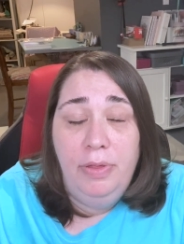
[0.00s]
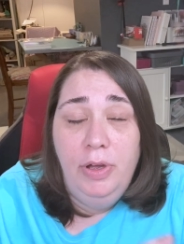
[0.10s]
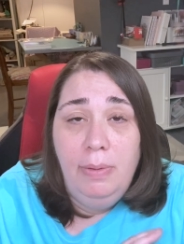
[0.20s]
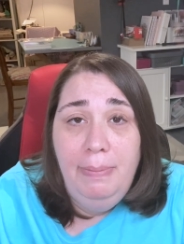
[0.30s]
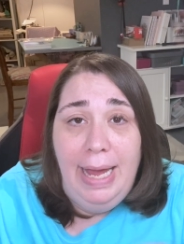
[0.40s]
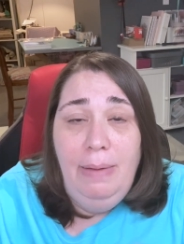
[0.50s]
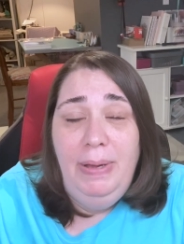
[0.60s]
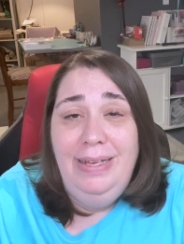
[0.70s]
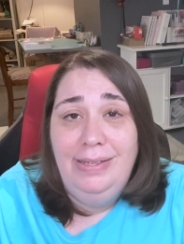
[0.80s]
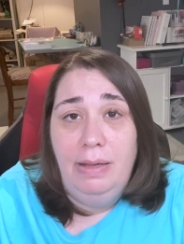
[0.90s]
There may
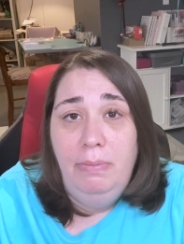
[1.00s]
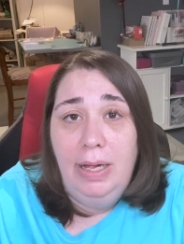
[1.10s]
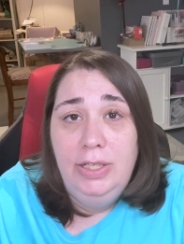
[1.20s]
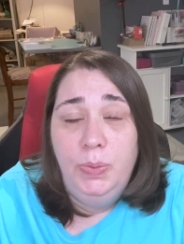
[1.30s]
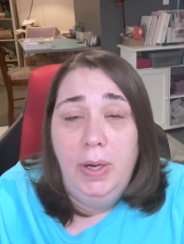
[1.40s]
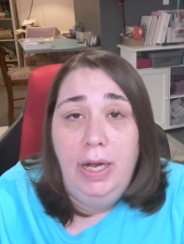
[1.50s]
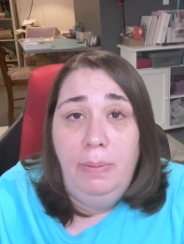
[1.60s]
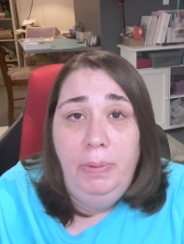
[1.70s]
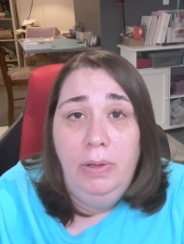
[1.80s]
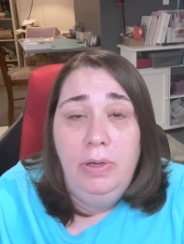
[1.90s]
be some months where I
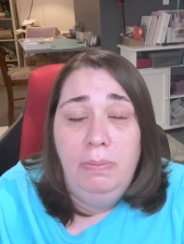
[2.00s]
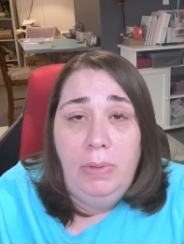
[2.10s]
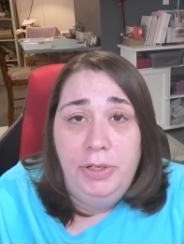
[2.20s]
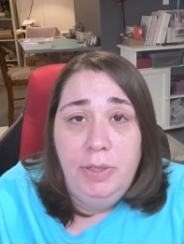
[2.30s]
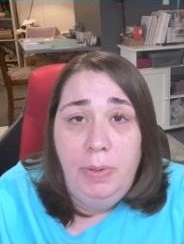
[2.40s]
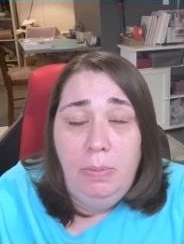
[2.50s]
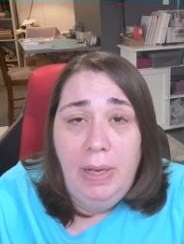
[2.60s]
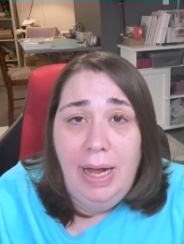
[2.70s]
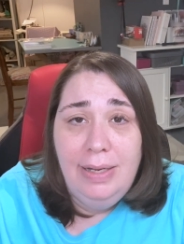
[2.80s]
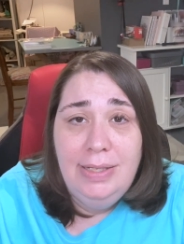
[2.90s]
upload multiple
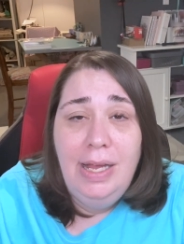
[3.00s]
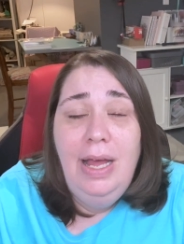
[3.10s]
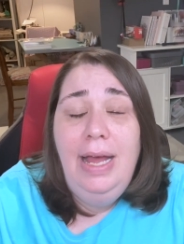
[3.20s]
blocks.